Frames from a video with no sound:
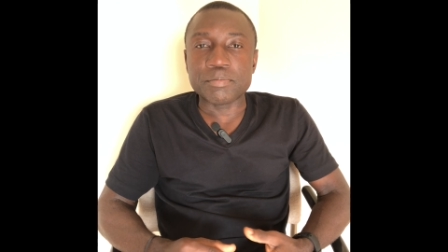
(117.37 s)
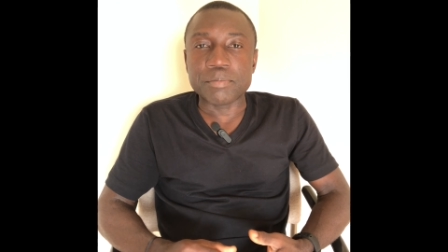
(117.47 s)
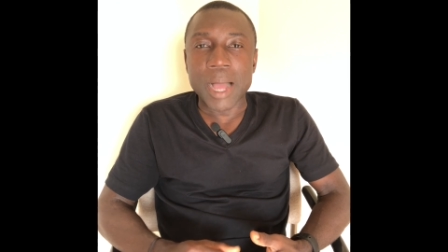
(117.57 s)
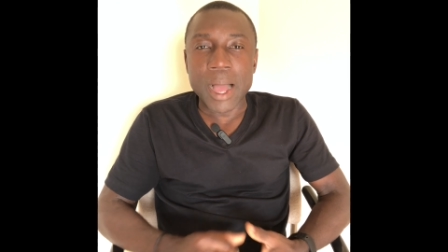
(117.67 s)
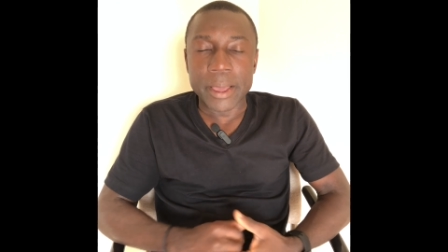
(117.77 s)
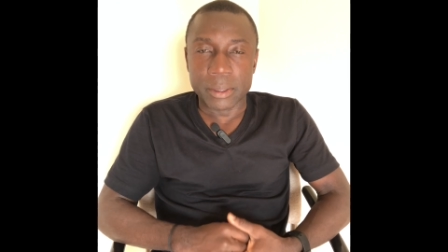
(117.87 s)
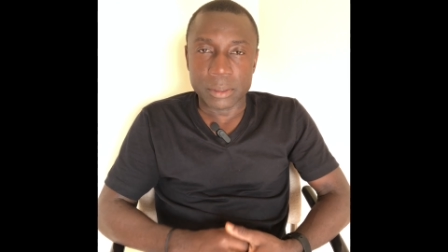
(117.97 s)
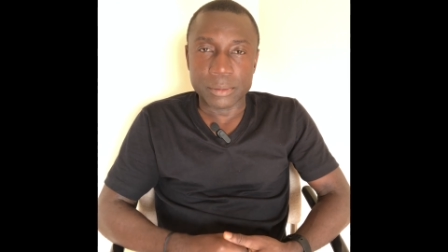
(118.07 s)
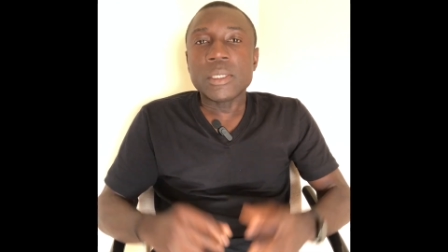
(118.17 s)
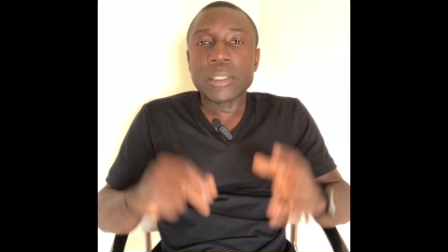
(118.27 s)

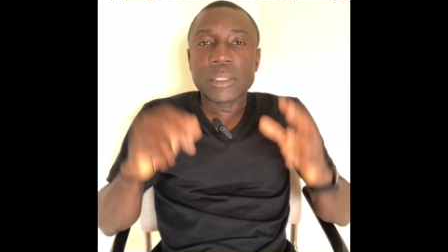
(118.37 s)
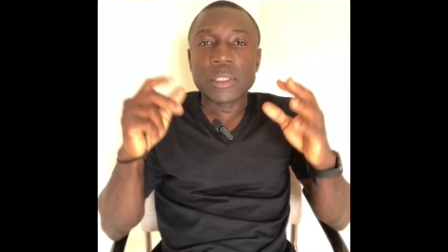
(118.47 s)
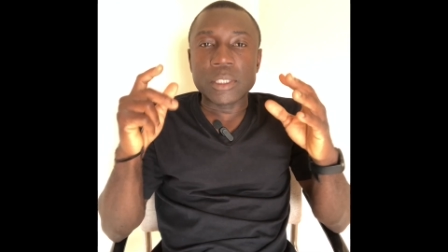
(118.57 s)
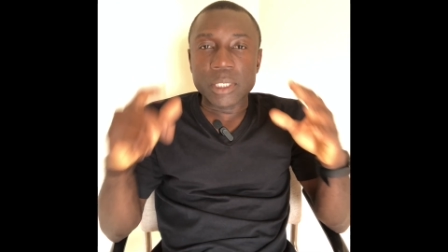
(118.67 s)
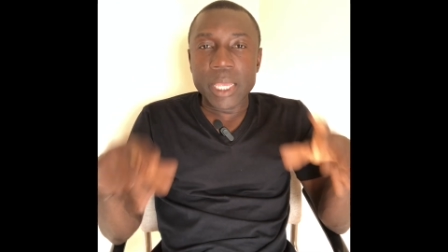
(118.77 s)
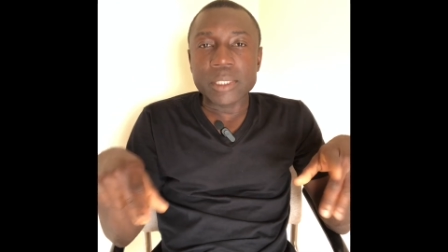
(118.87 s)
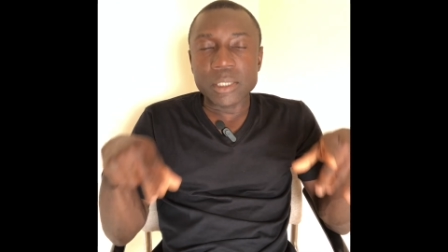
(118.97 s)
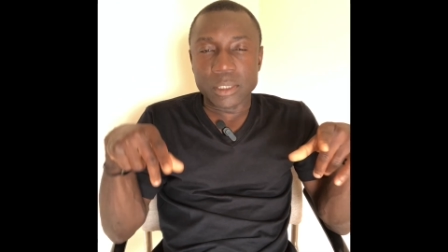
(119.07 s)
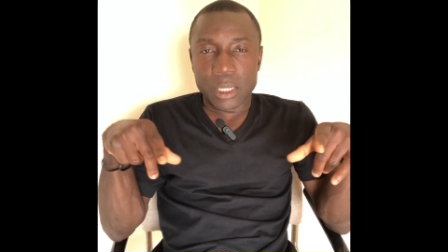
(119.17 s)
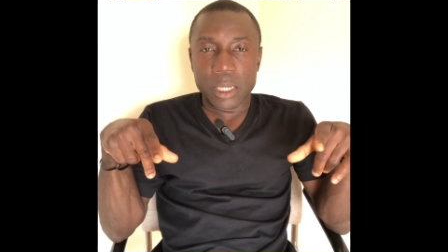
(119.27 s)
pile. Today's
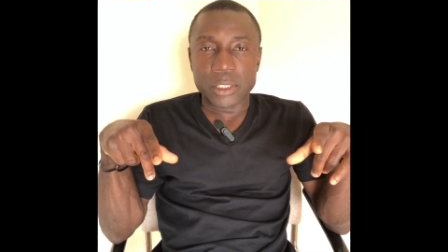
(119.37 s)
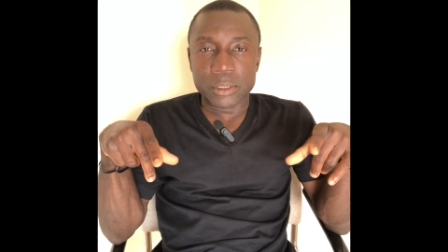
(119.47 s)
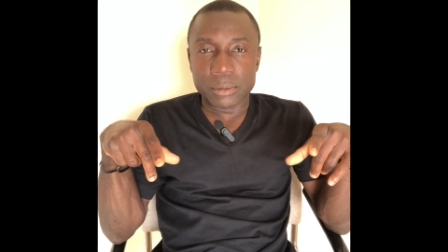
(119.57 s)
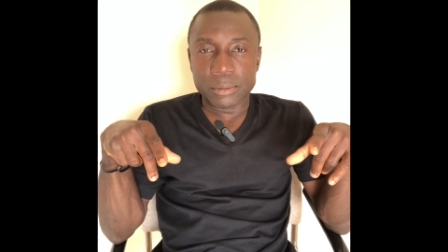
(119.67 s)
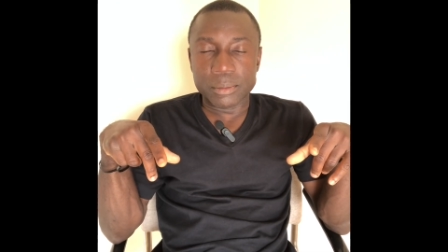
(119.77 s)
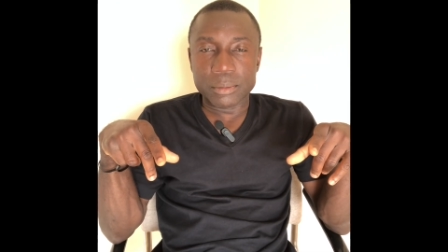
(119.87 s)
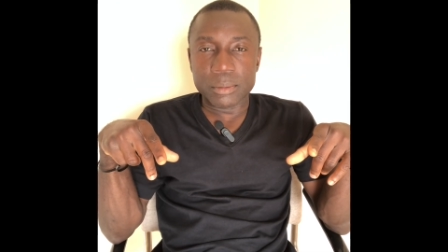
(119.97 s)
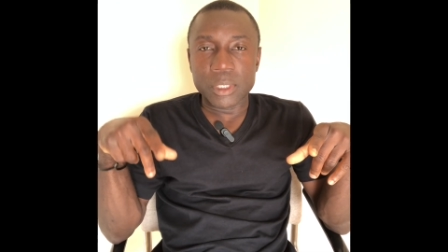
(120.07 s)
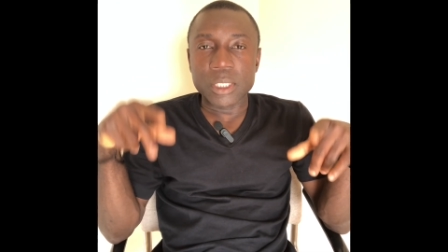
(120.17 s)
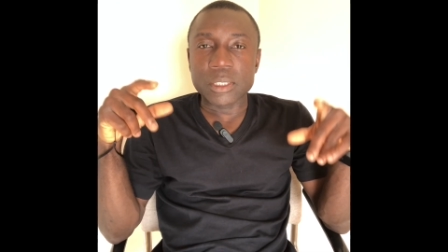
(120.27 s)
discussion
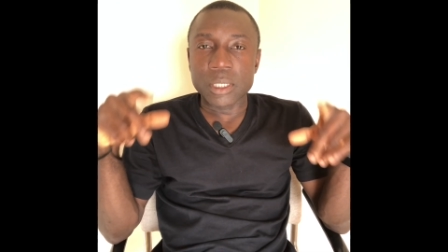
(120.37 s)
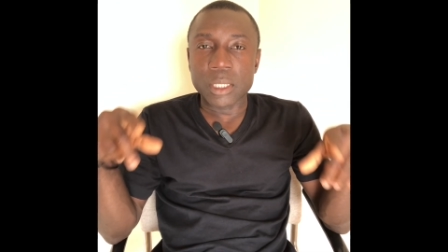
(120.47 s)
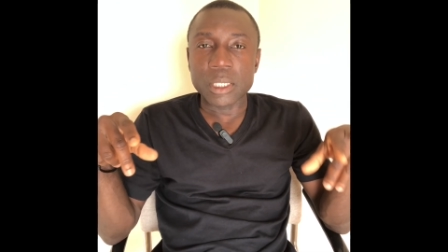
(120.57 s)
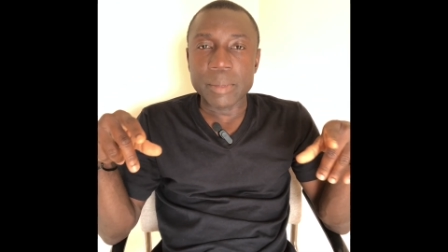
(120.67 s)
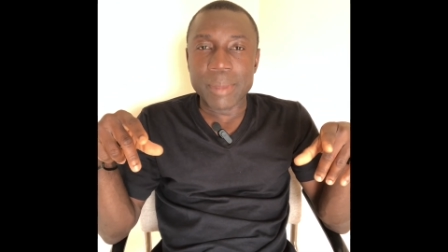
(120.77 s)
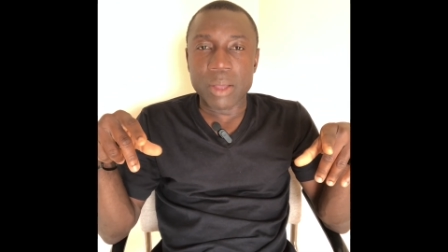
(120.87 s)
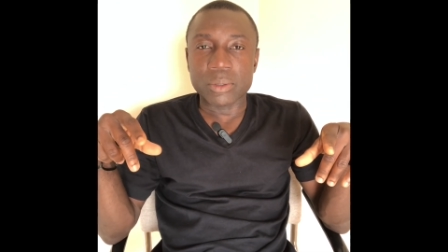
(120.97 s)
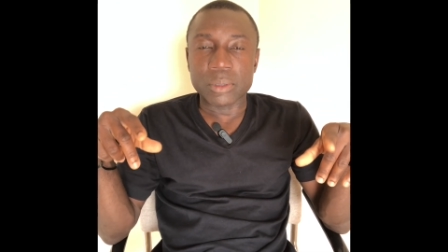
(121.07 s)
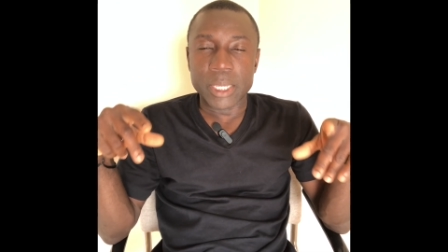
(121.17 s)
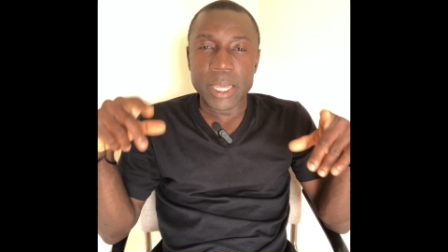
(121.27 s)
is not
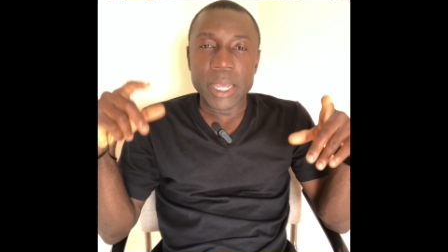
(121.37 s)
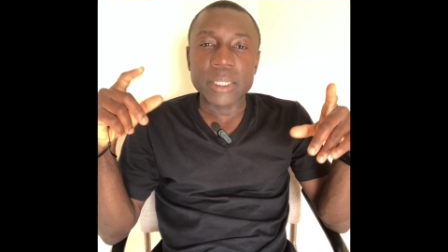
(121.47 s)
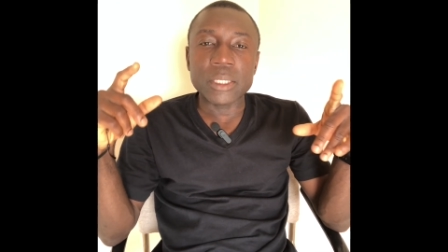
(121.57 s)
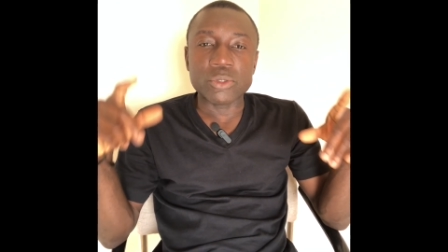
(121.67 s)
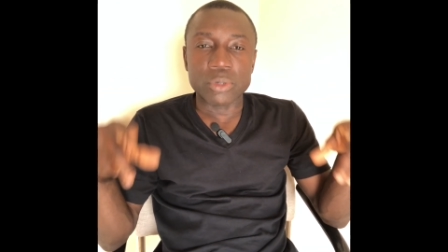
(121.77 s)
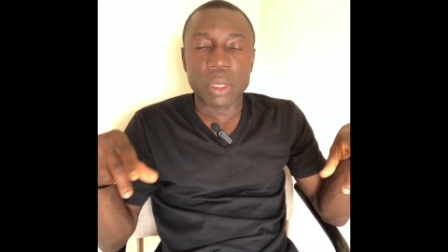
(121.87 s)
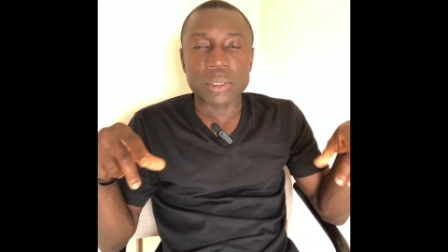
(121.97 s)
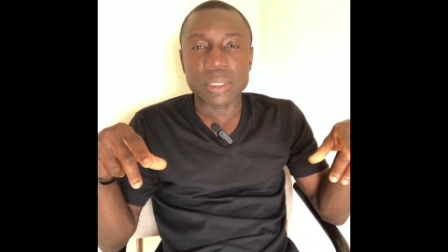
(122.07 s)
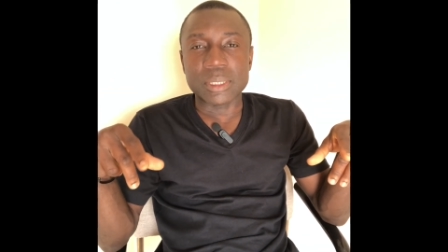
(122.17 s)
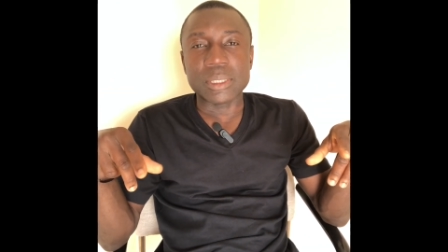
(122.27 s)
about any
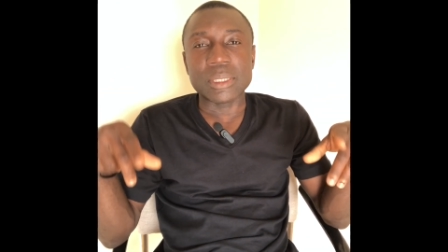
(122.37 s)
drugs